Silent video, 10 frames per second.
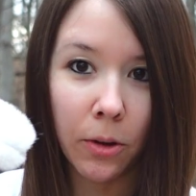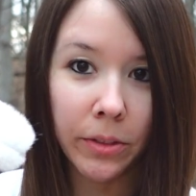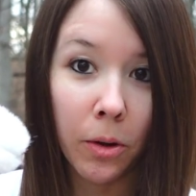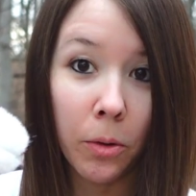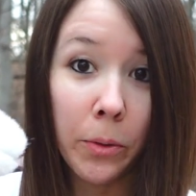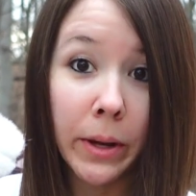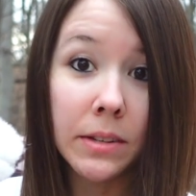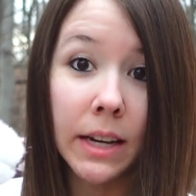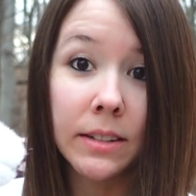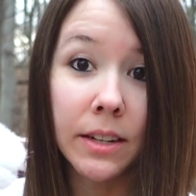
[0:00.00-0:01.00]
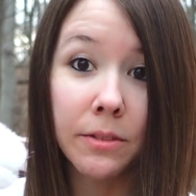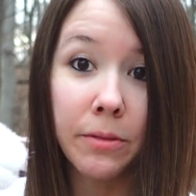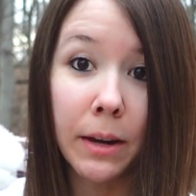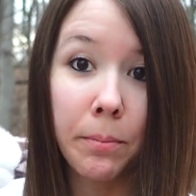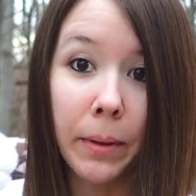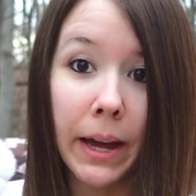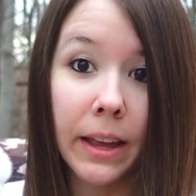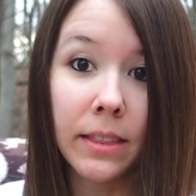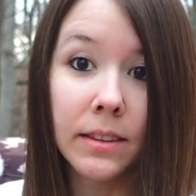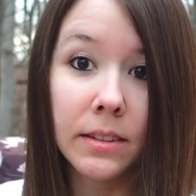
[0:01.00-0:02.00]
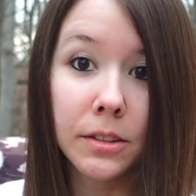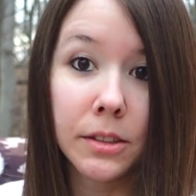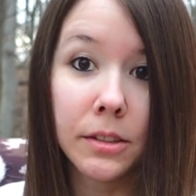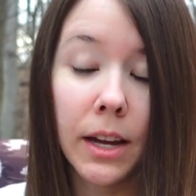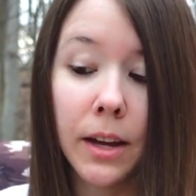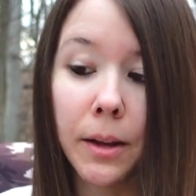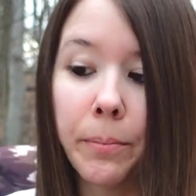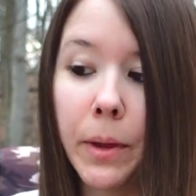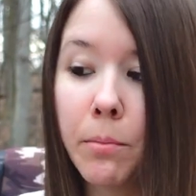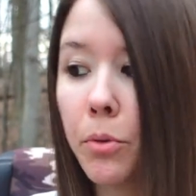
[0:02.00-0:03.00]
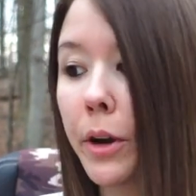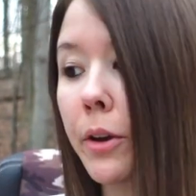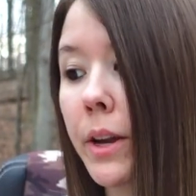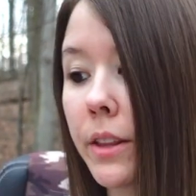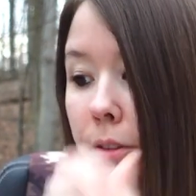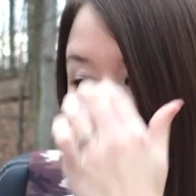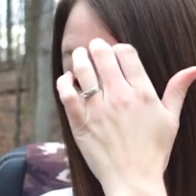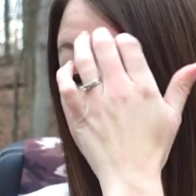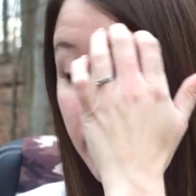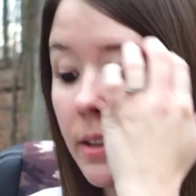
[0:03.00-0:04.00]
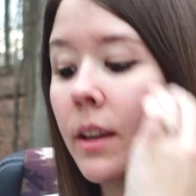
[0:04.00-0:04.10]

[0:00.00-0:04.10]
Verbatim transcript: They're always identified by this little embroidery on the foot,